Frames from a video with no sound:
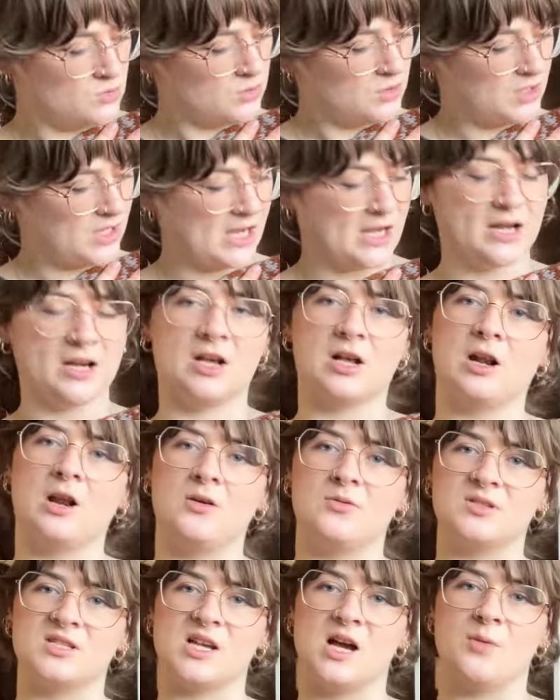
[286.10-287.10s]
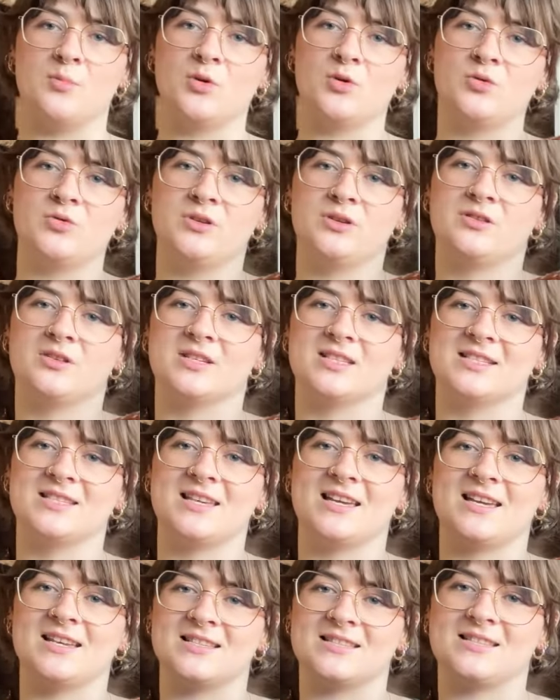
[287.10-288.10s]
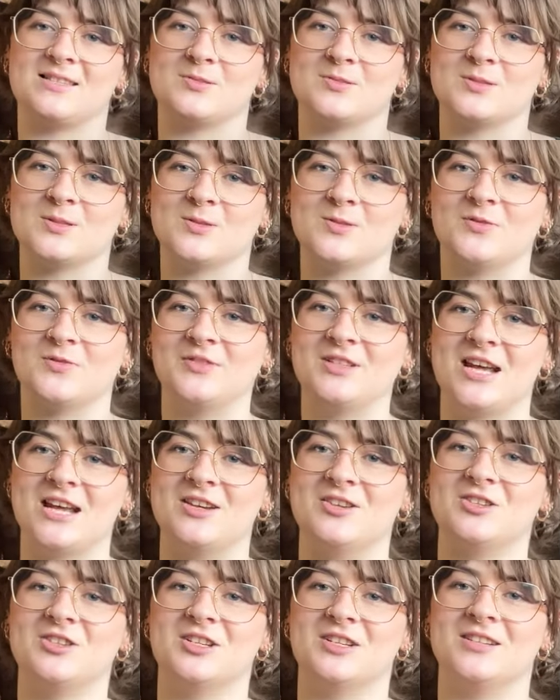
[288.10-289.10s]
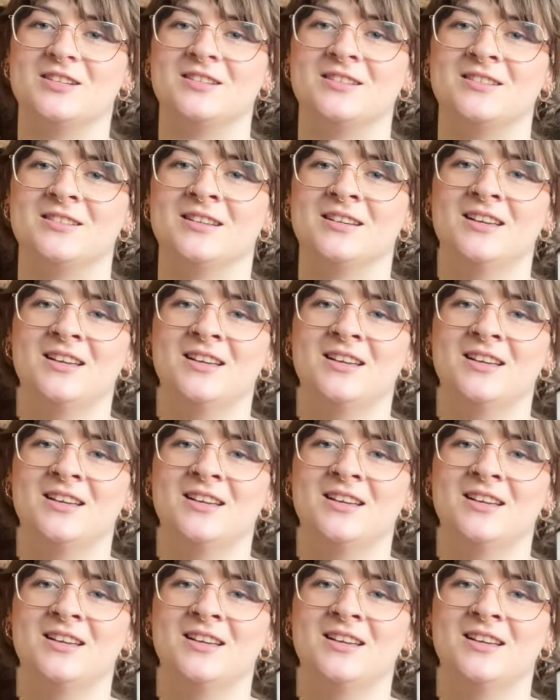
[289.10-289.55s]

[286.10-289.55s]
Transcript: looking at it close up, all you can see is your sort of tension